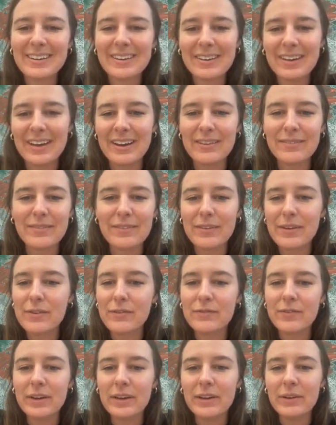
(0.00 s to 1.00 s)
Kind of a
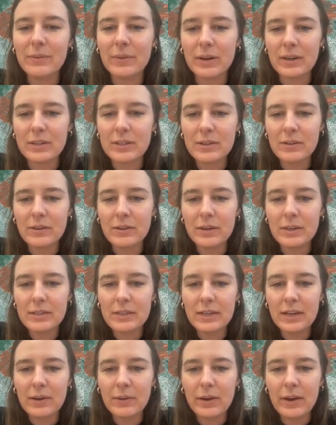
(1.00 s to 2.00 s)
funny word. So notice
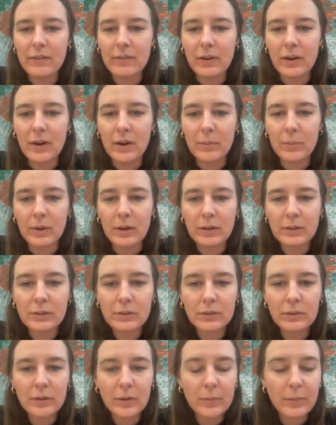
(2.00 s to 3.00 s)
here we have a
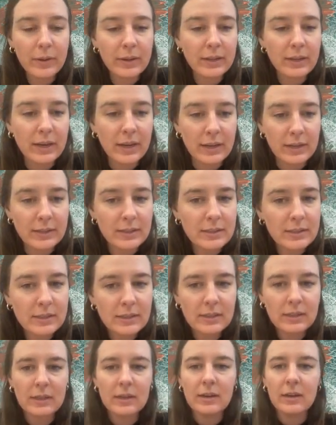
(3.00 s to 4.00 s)
carboxyl group on the end.
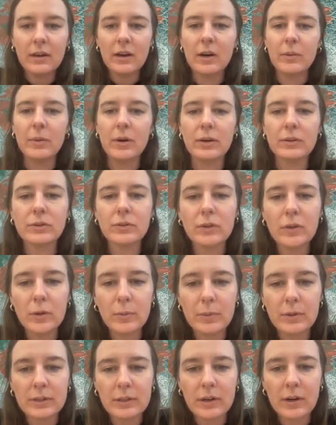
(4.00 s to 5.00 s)
Carboxyl
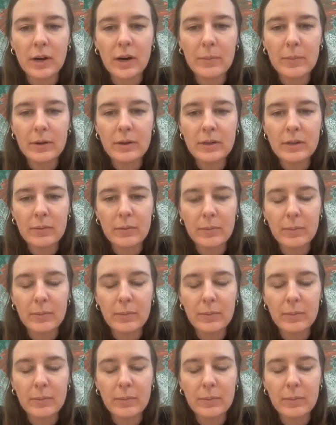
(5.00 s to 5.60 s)
group is a carbon double